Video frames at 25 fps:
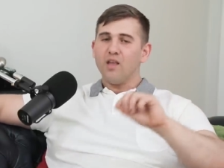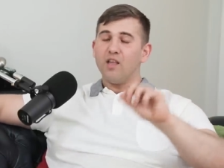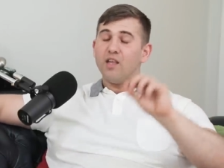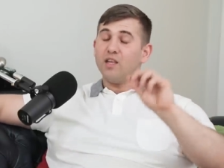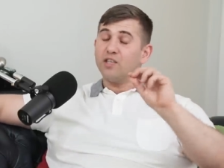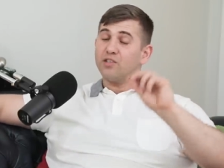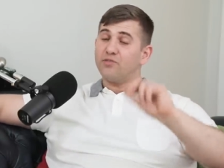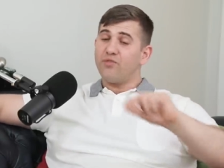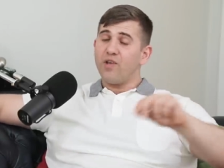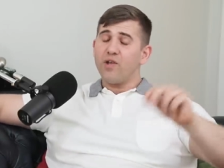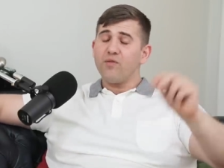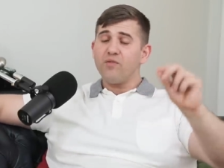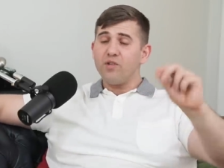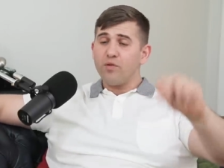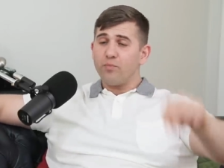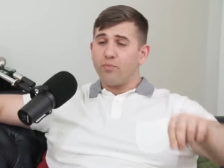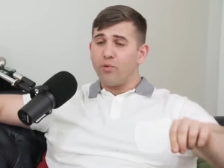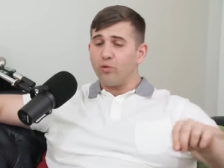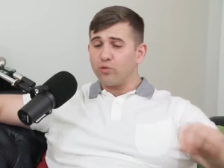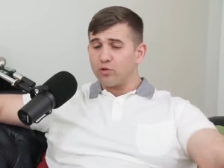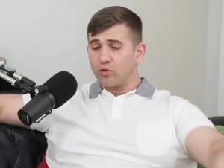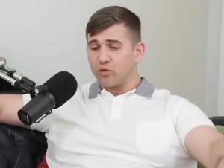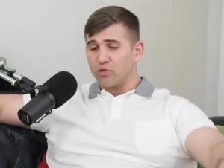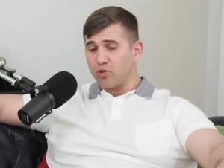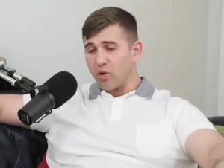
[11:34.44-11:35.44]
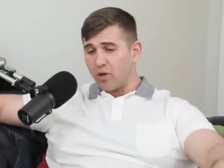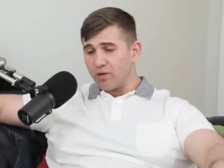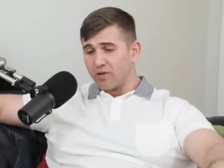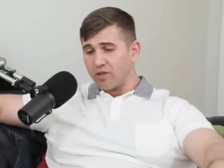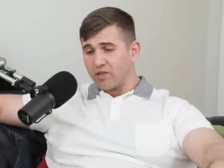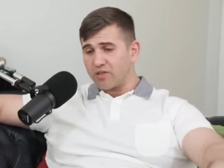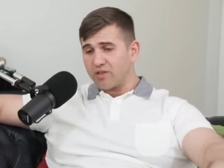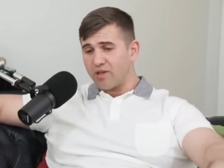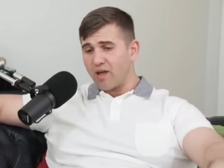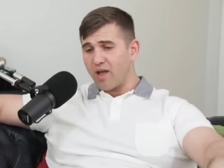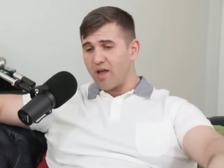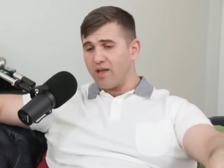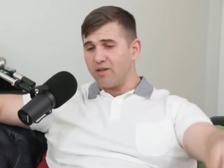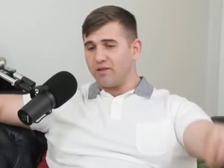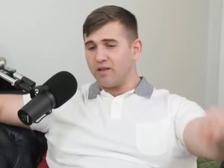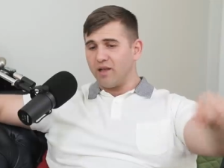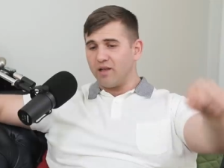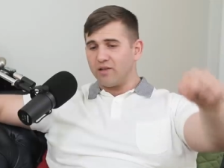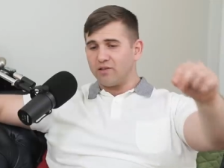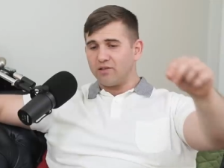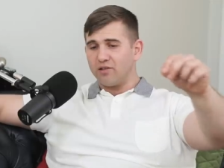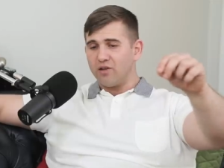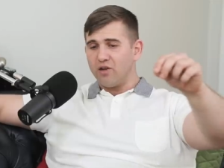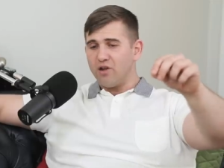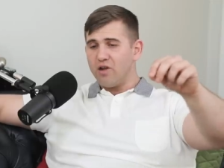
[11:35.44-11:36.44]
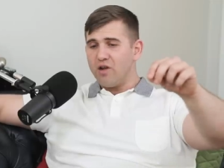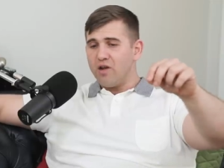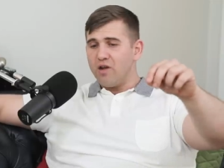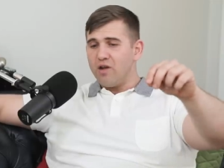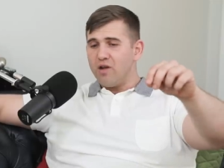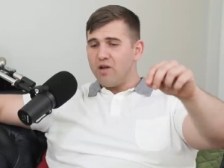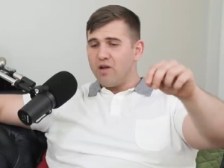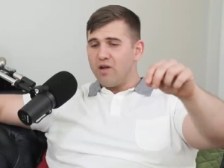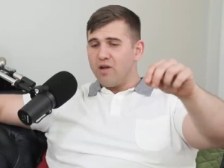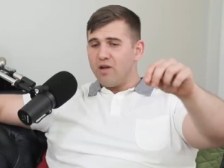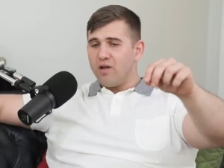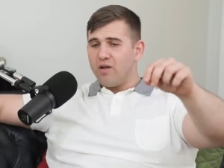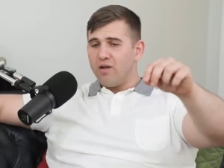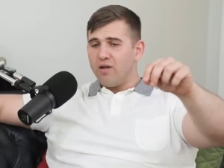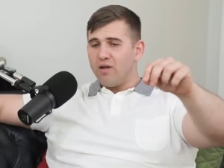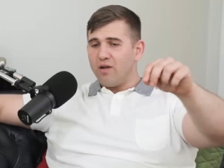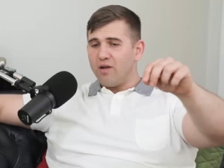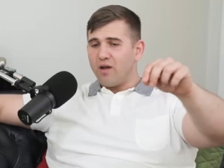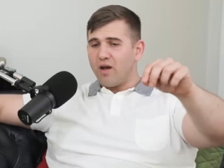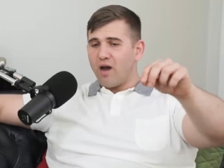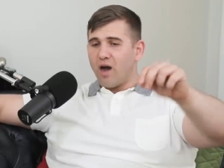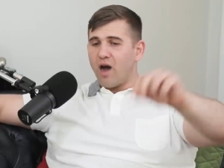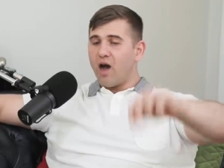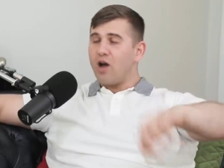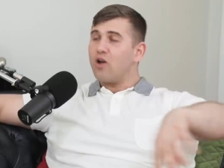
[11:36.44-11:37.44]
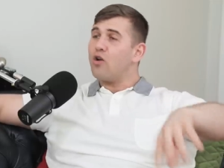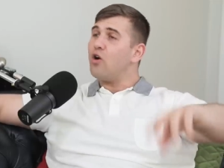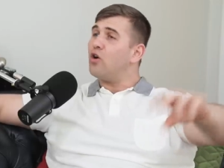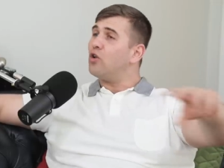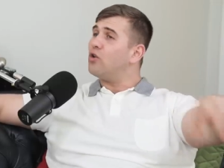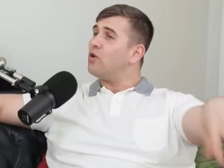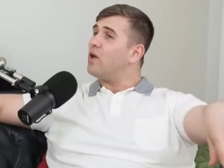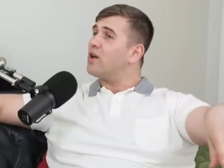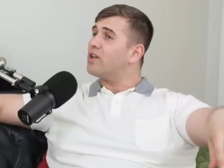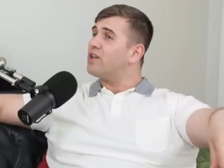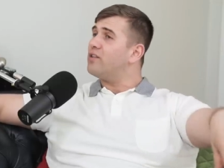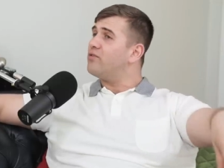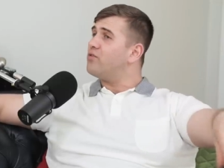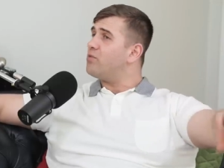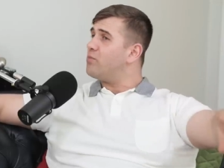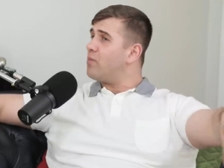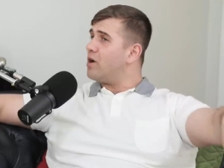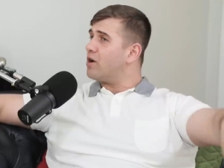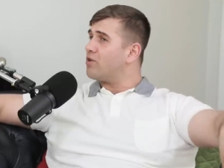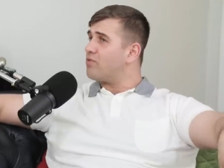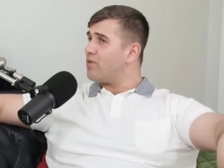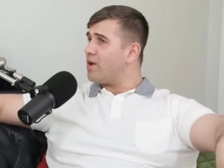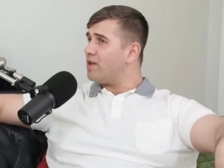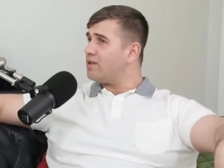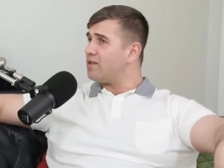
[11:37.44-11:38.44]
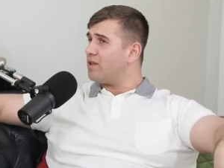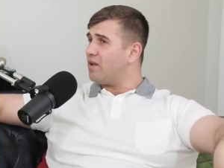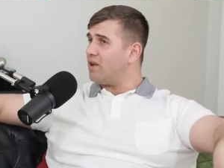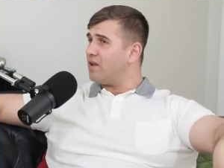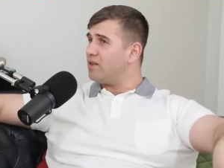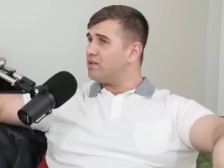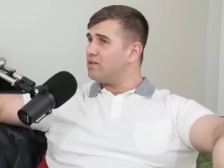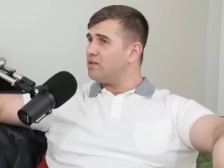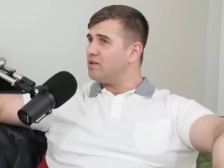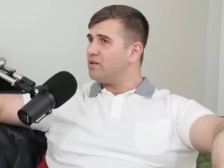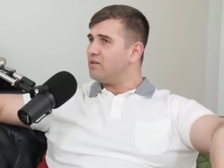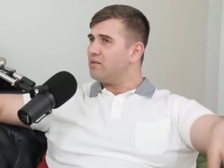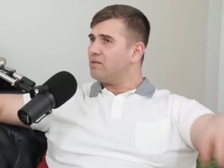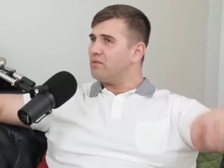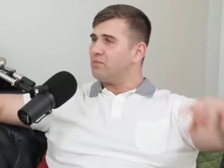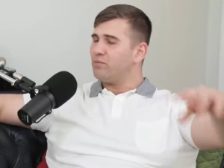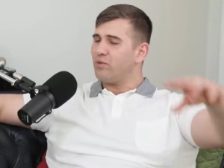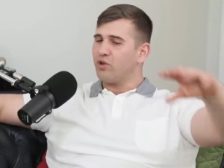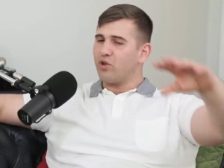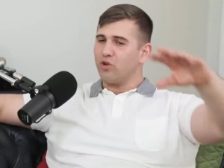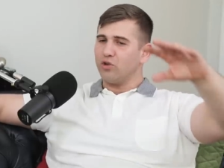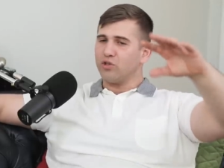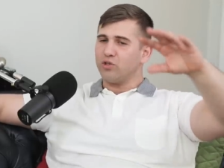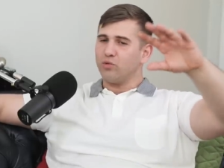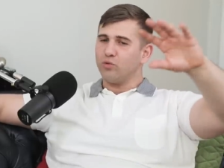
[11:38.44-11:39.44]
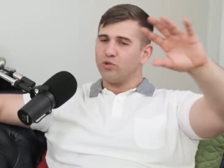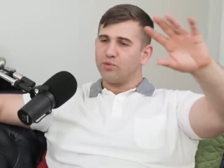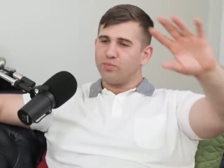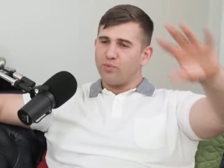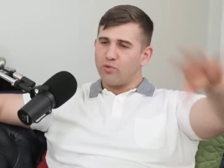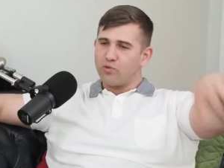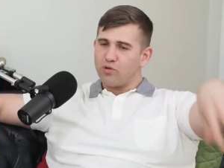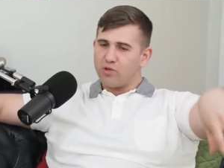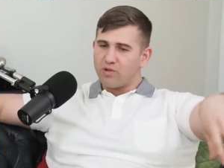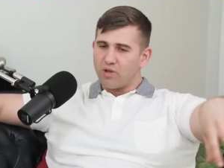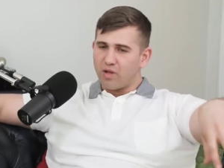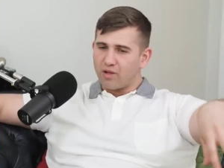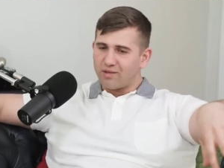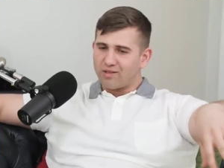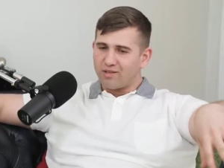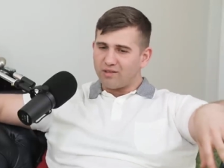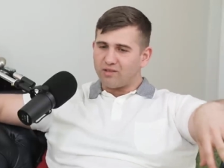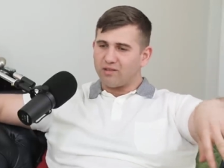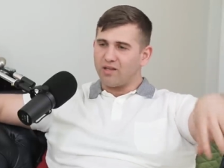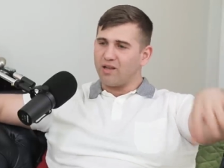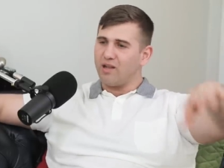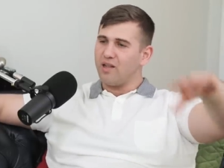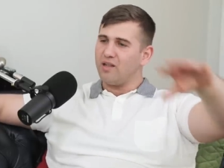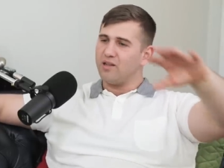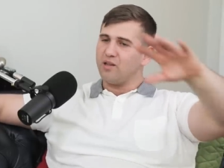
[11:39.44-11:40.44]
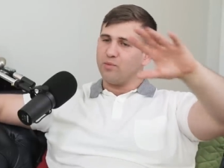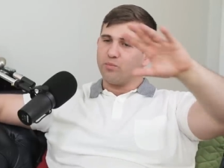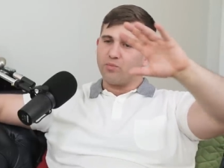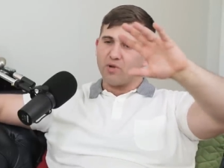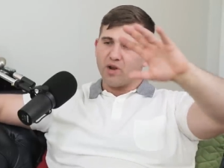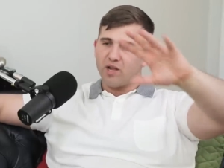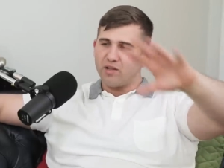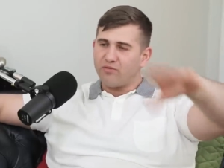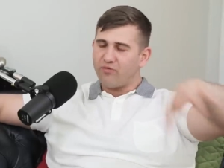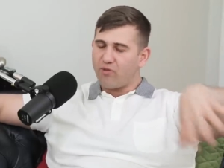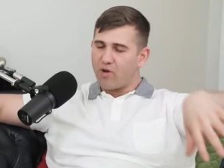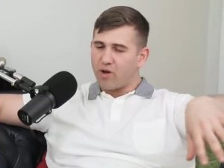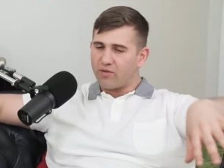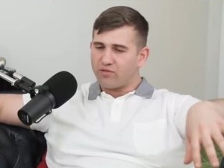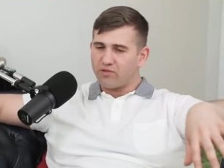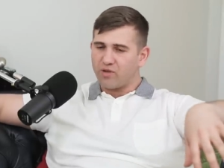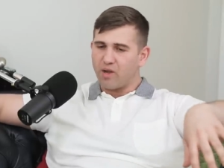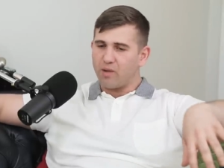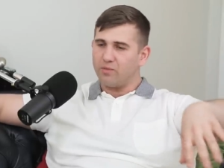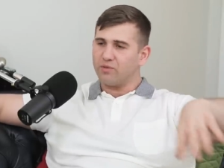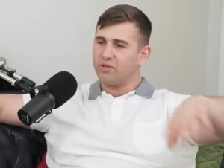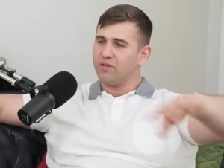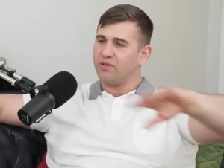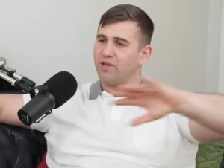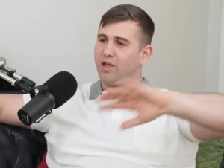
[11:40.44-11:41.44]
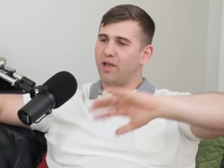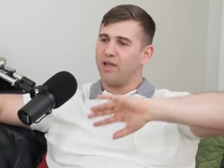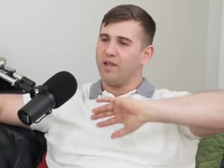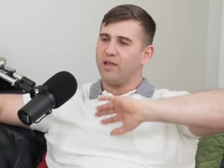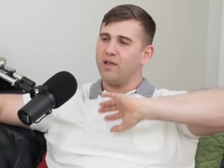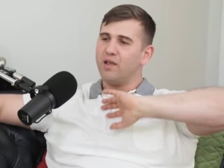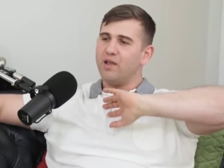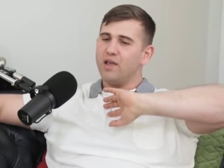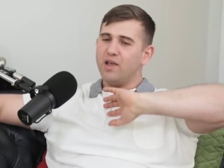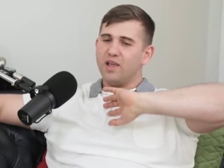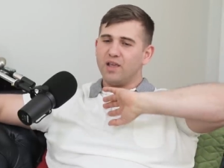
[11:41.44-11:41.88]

it's very important to understand that I got lucky with my granddad because he was born in 1910. He prayed 5 times a day.